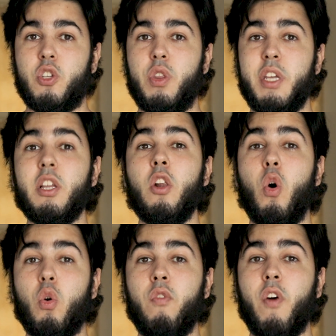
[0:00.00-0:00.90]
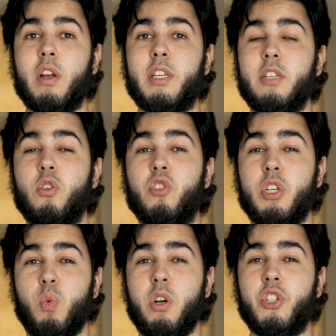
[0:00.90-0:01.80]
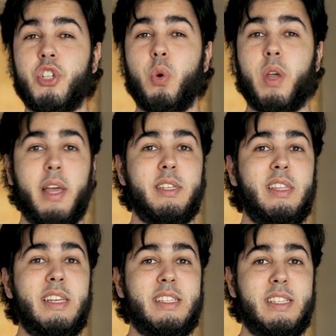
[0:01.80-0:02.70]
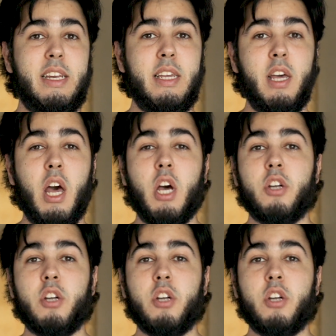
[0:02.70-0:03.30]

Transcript: So these are local volunteers who just want to showcase their city